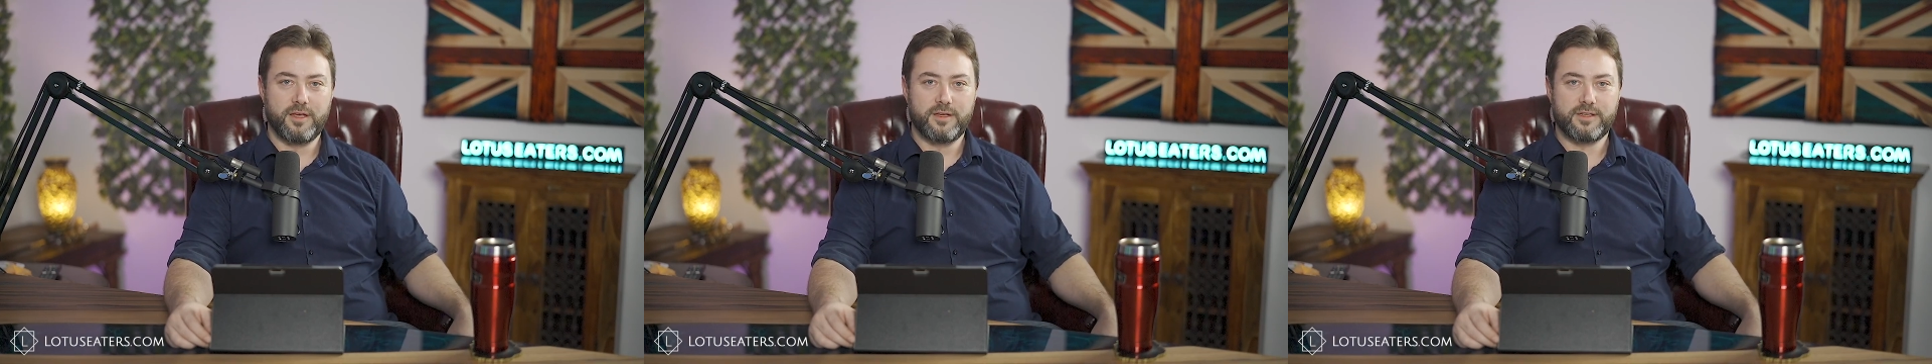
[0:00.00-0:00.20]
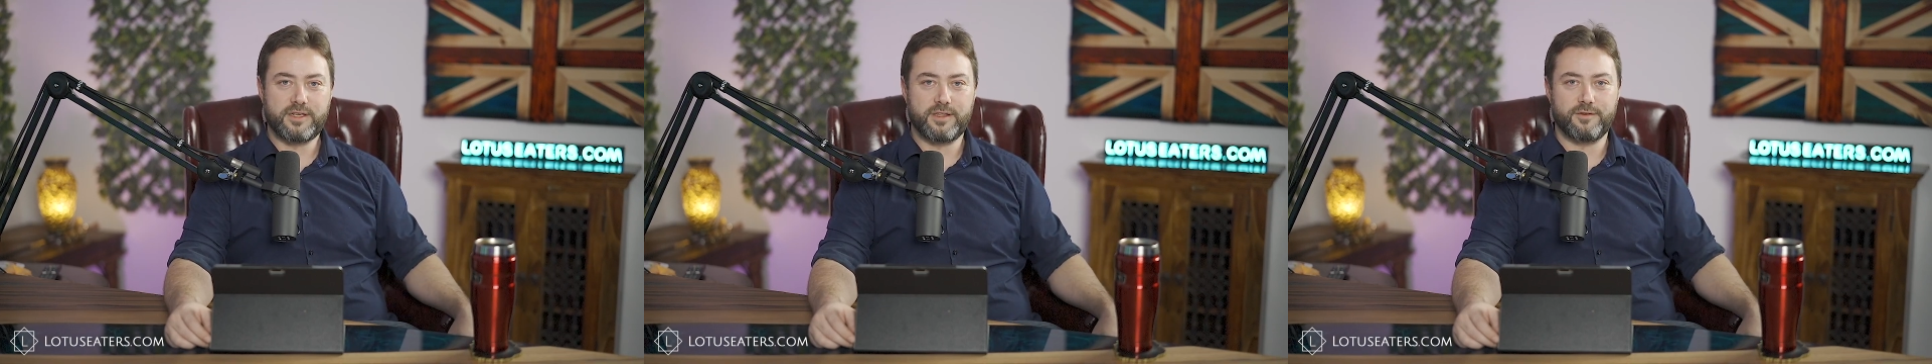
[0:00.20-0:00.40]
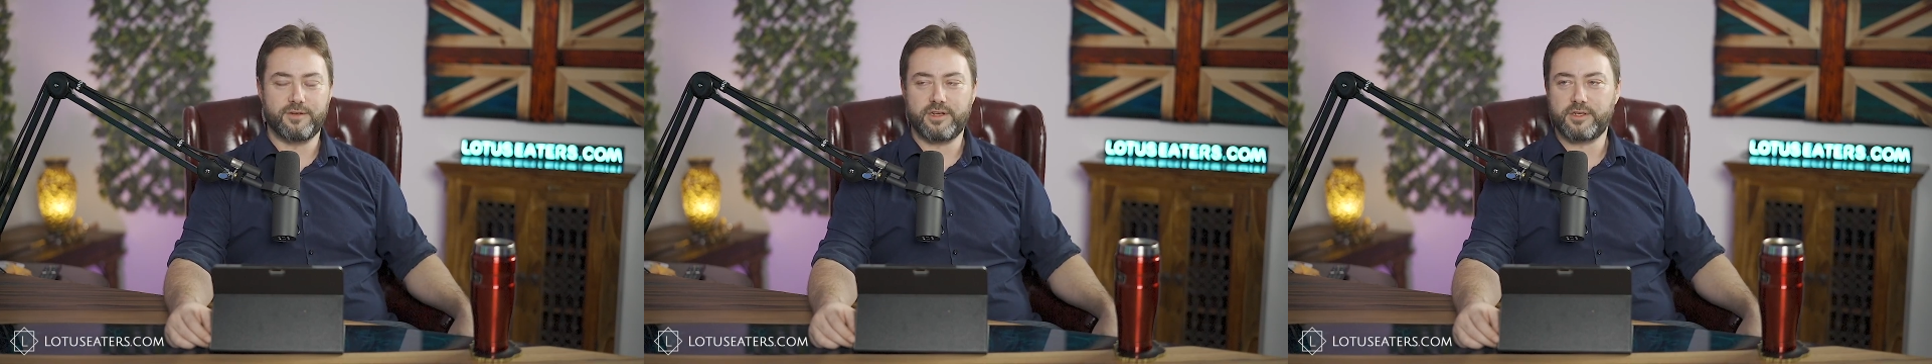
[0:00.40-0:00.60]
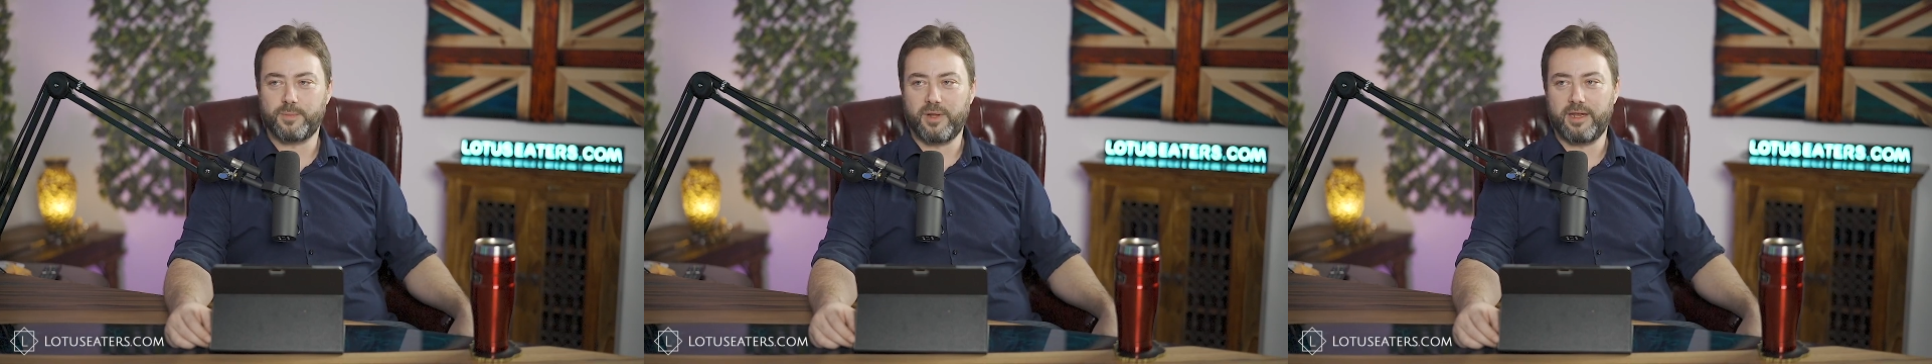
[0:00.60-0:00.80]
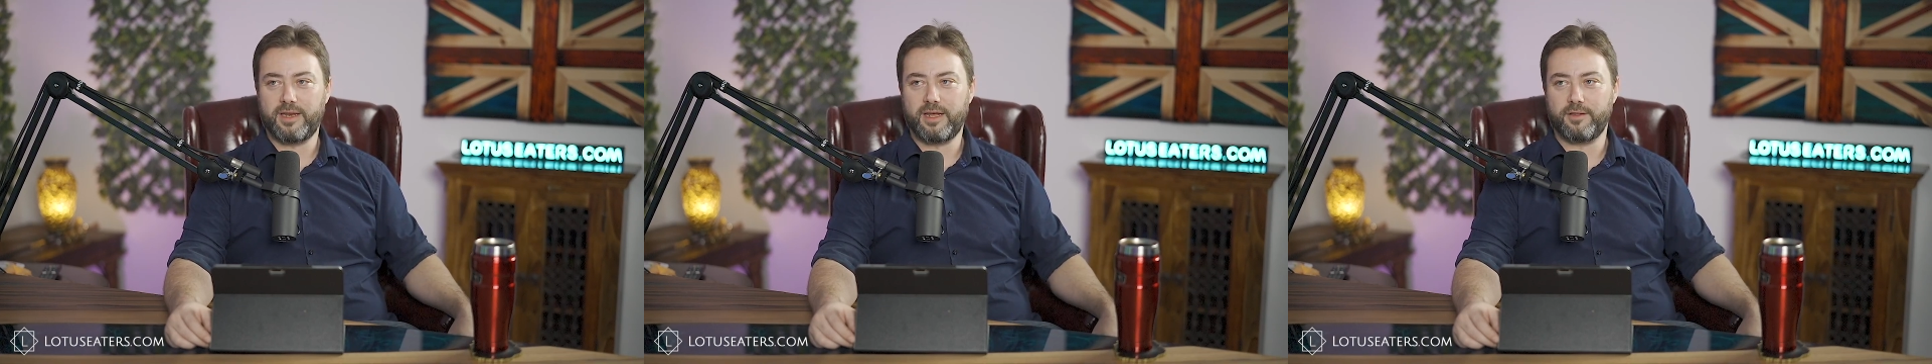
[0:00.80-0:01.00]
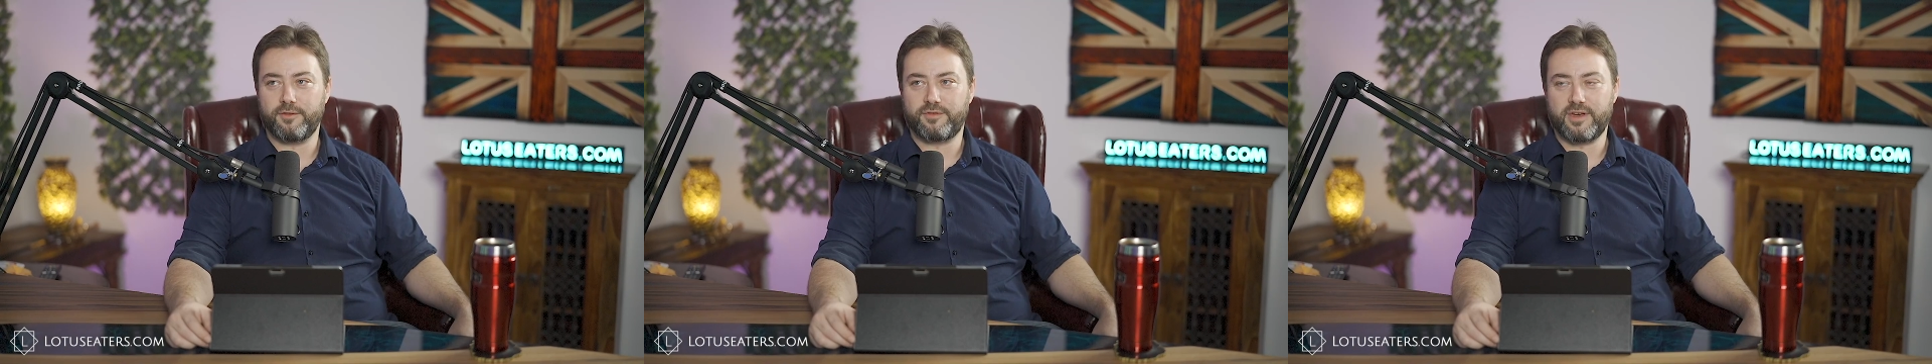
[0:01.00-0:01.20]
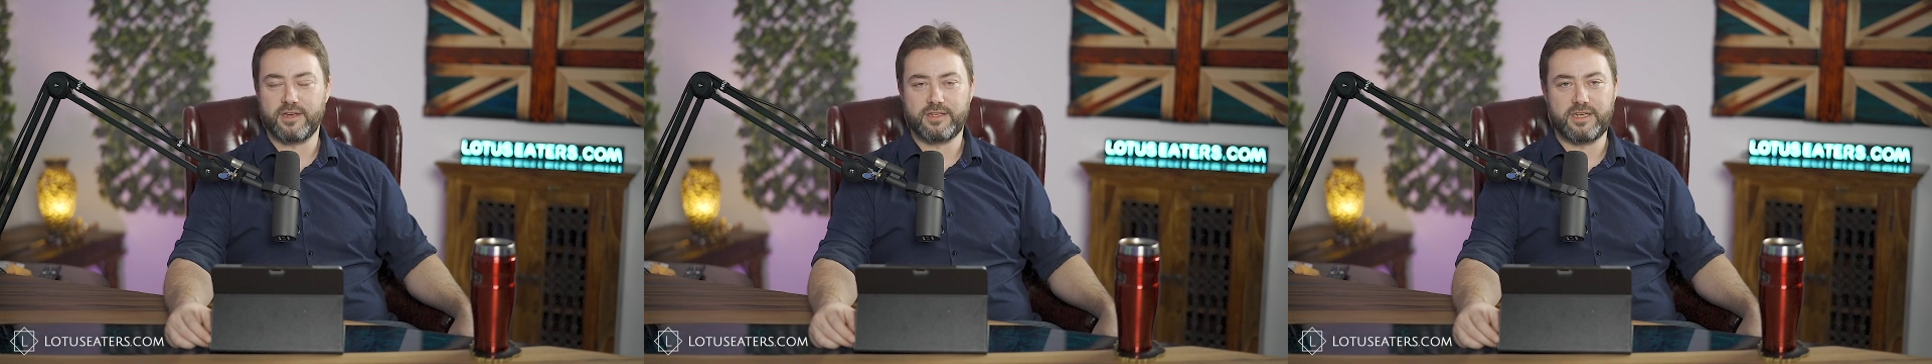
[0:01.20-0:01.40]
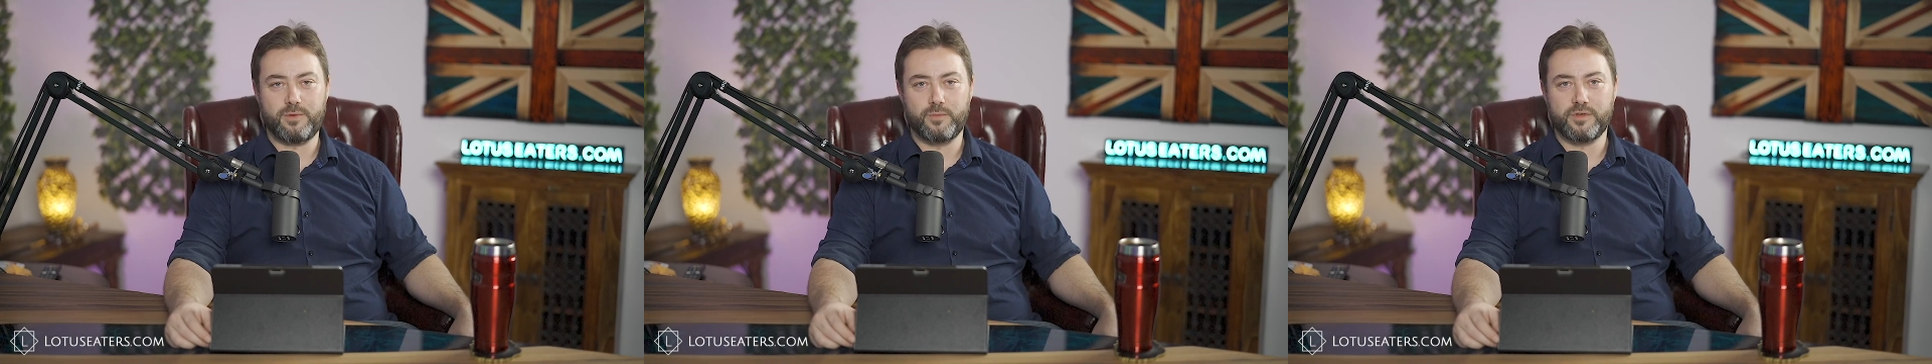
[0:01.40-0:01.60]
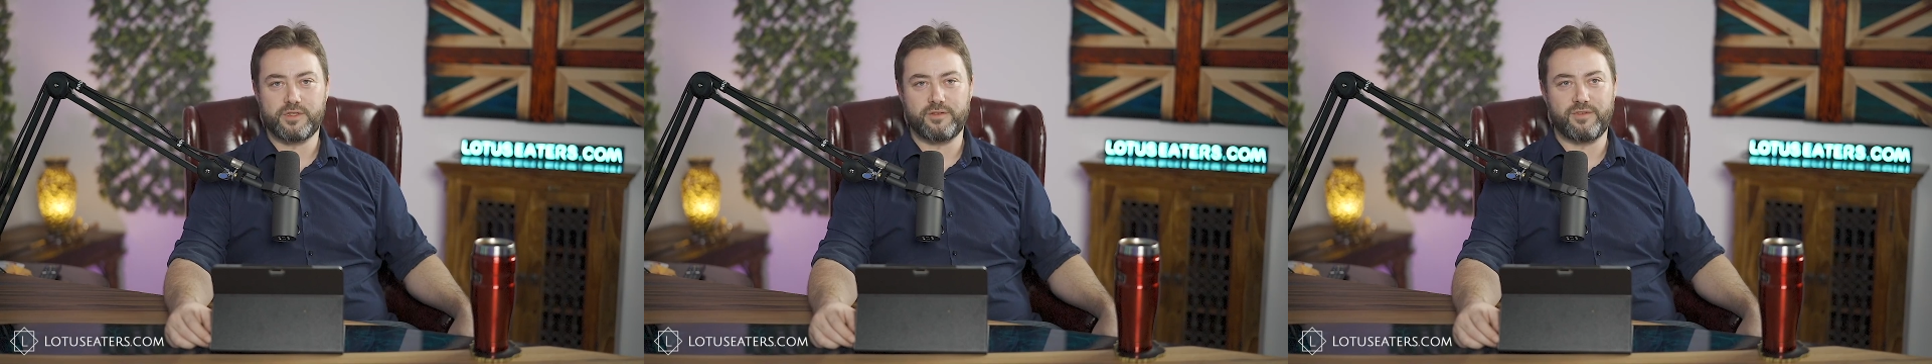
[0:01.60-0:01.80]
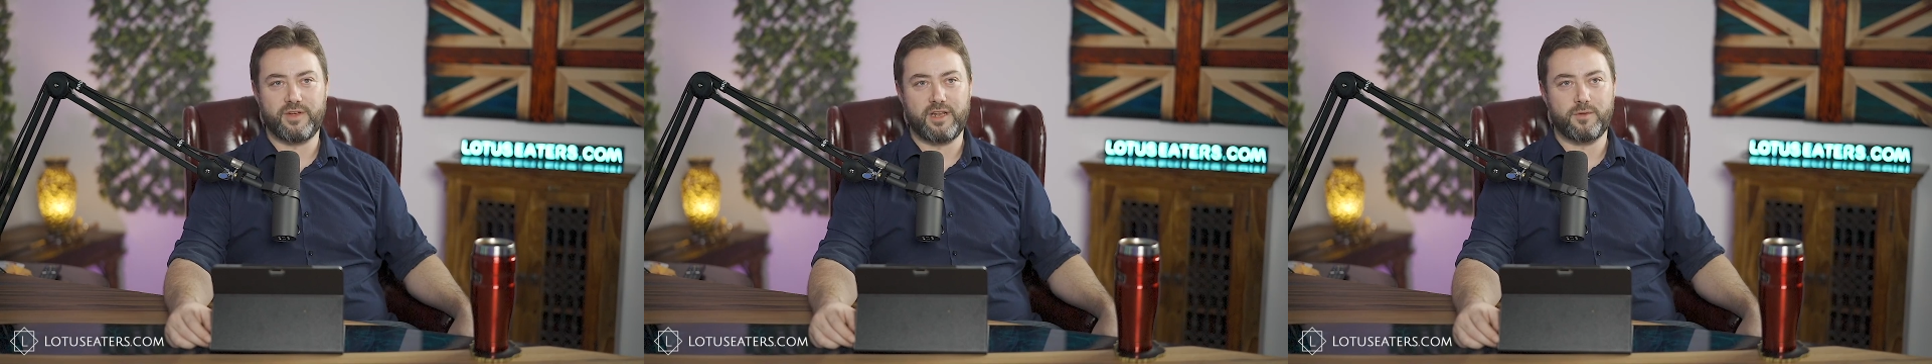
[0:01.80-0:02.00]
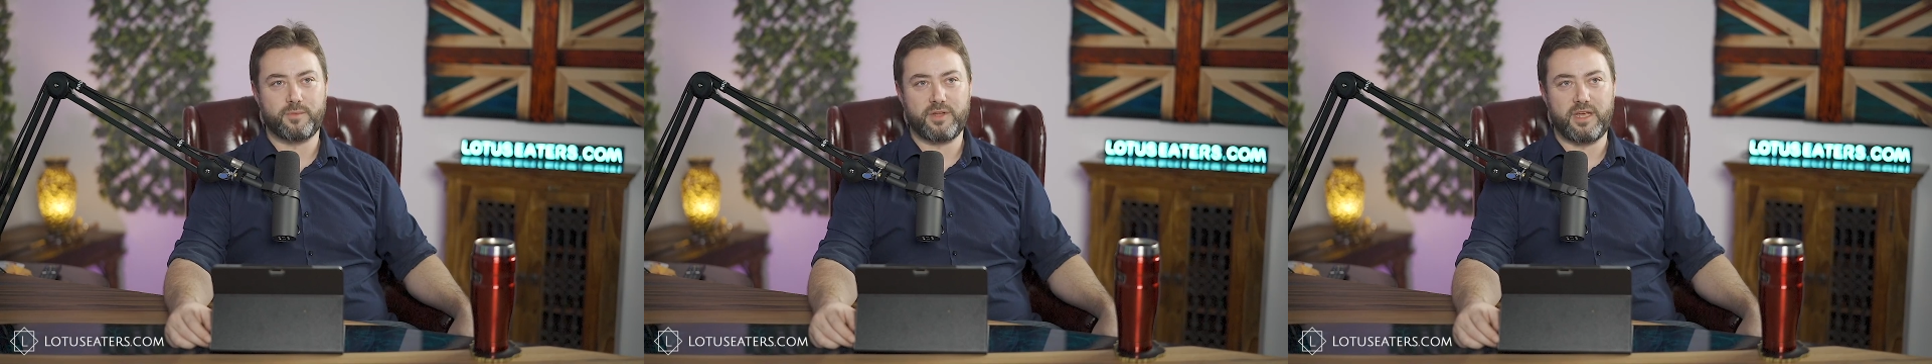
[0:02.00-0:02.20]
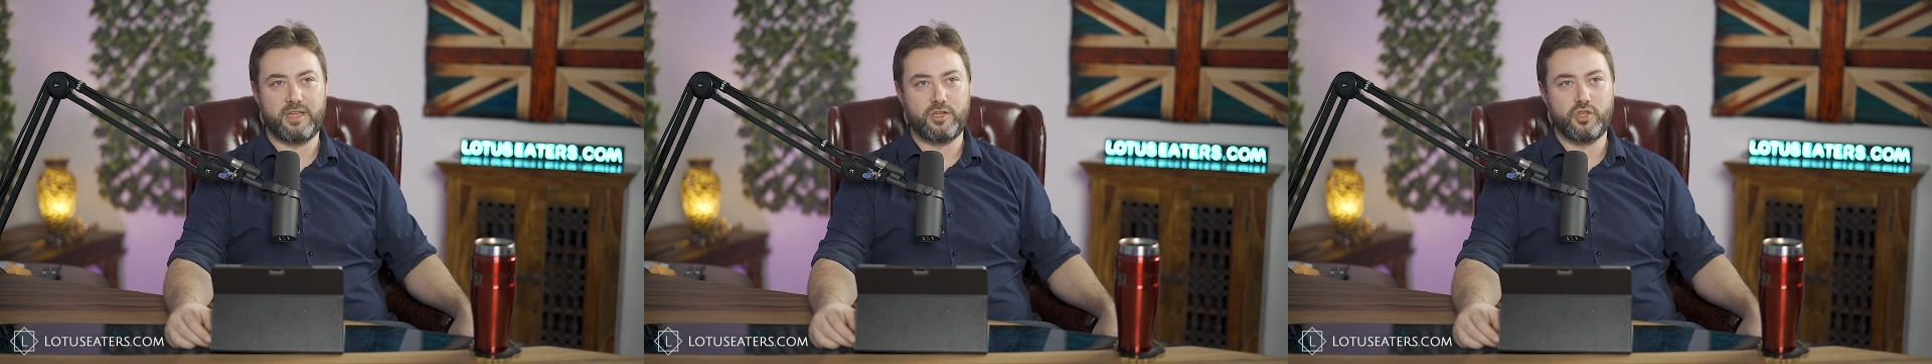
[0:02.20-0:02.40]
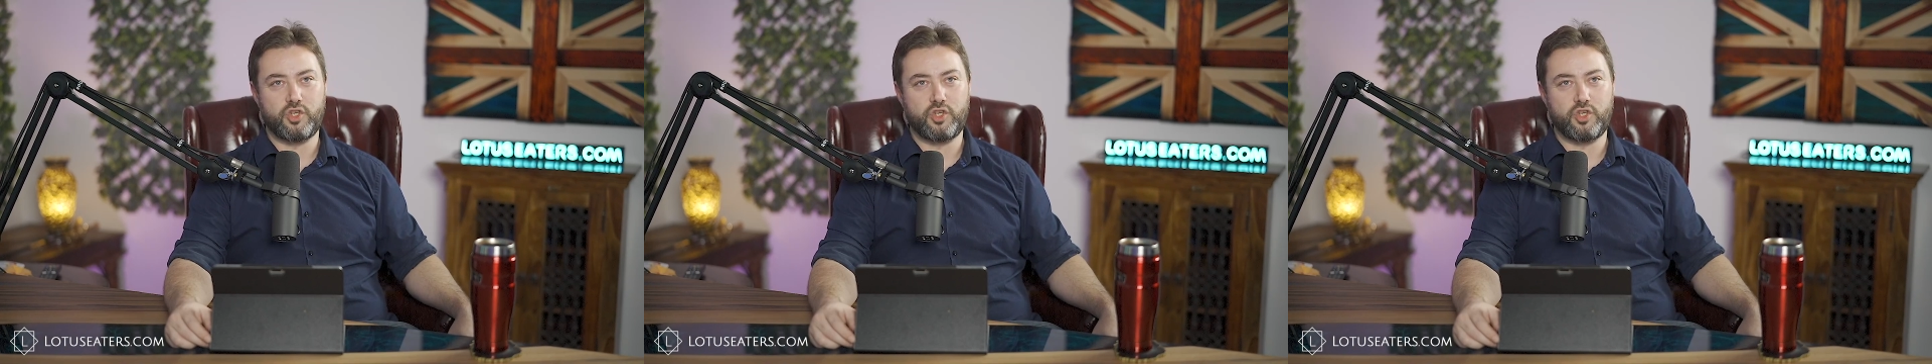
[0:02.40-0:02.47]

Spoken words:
sit there and explain how the vaccine was developed in